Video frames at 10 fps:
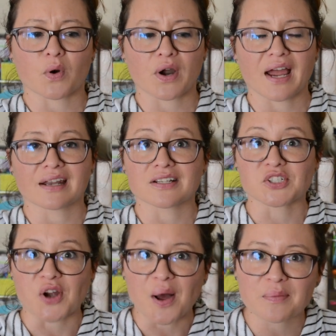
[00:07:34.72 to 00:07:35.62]
or had a
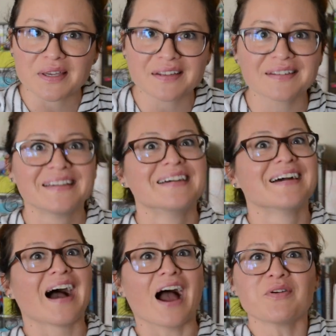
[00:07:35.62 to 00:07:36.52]
job in,
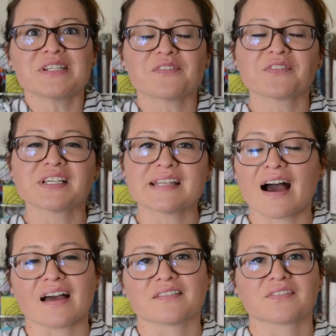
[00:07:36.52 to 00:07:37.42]
I would definitely
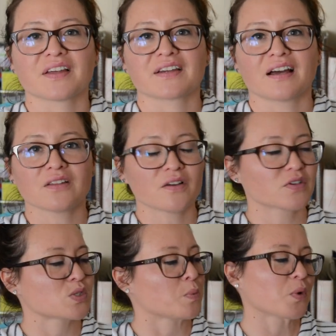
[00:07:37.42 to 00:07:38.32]
dive. Like, I love
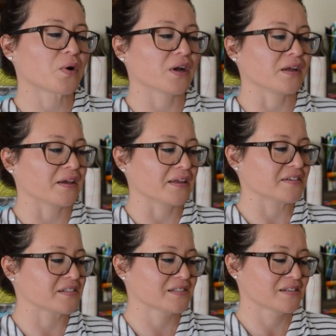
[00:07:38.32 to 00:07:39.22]
exploring,
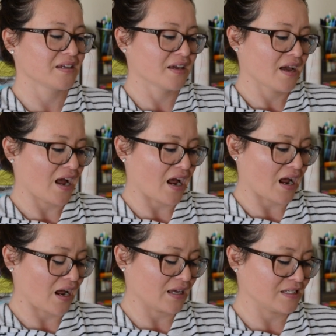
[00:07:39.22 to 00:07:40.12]
and
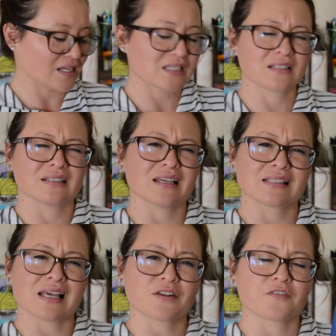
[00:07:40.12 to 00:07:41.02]

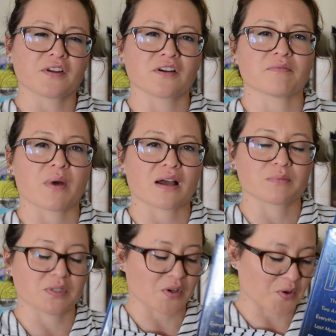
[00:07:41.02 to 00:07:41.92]
it's not a fear of mine,
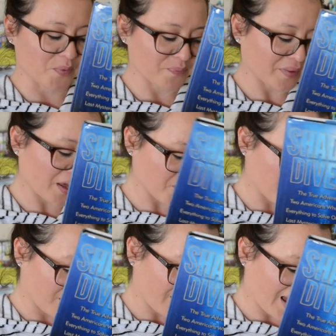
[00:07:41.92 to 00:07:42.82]
so I don't
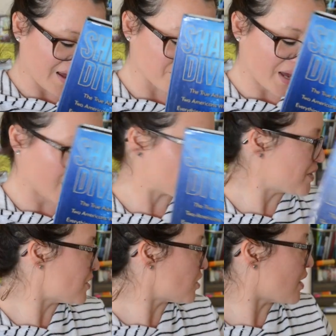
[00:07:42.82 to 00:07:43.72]
know. I'm happy
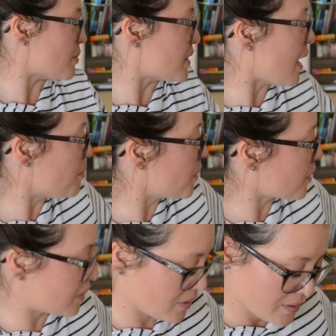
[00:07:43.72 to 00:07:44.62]
that she gave me that book.